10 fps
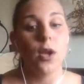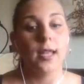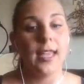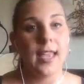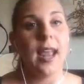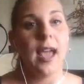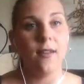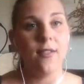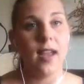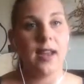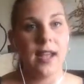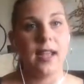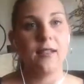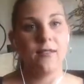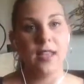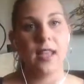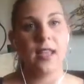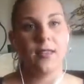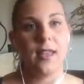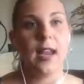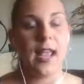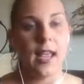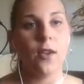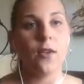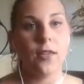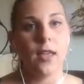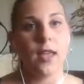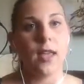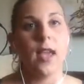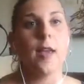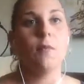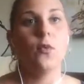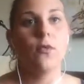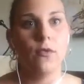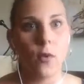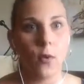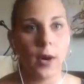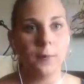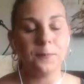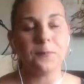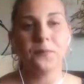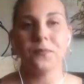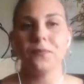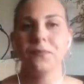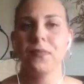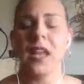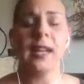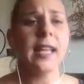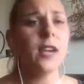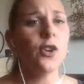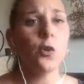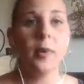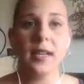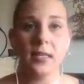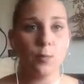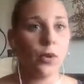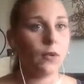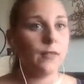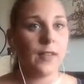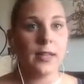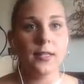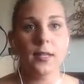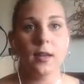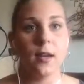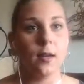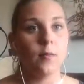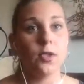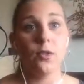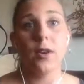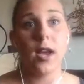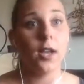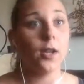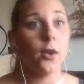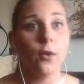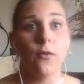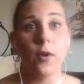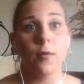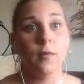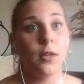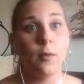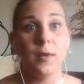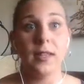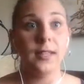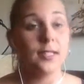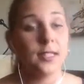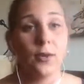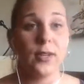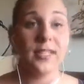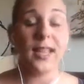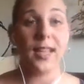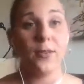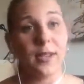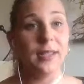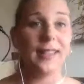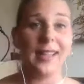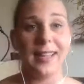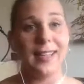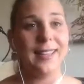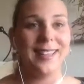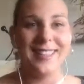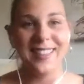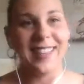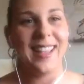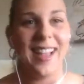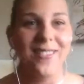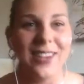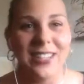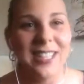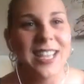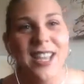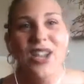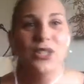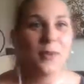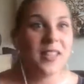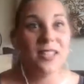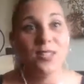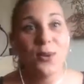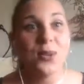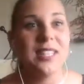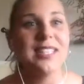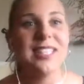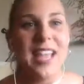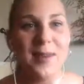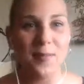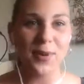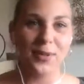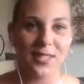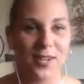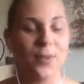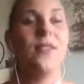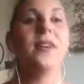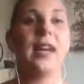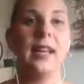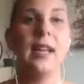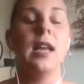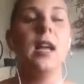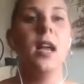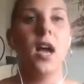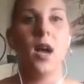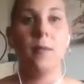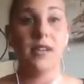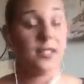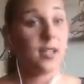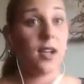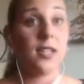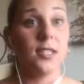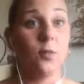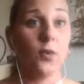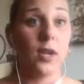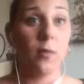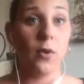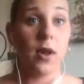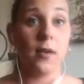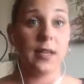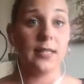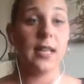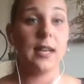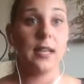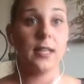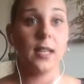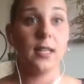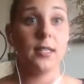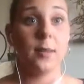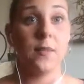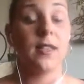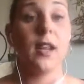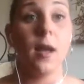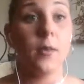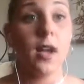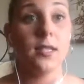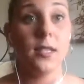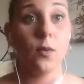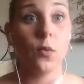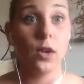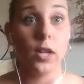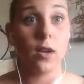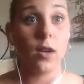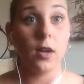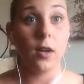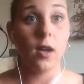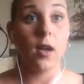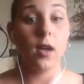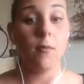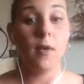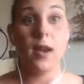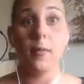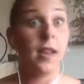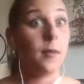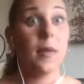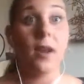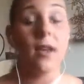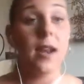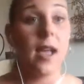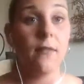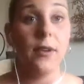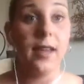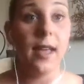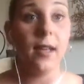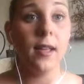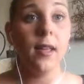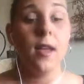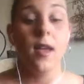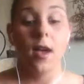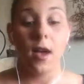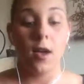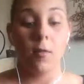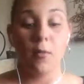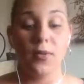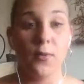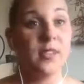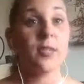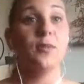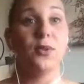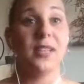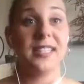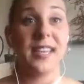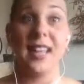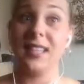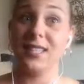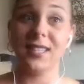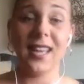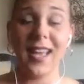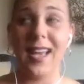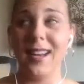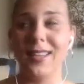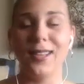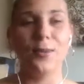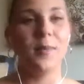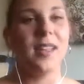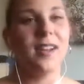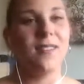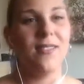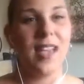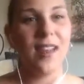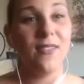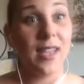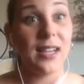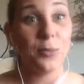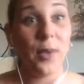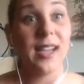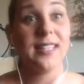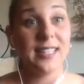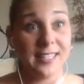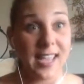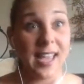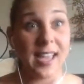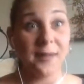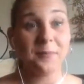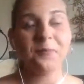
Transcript: get out of that negative thinking and that anger thinking and move forward. And again, nobody is perfect. So you're not going to go from, being this crazy angry lady like I was to being this totally zen person overnight. It is a constant work in progress, and it's something that I'm constantly working on, and I'm getting better at every day. But the reason I'm doing it today is because I had a little bit of that flashback today.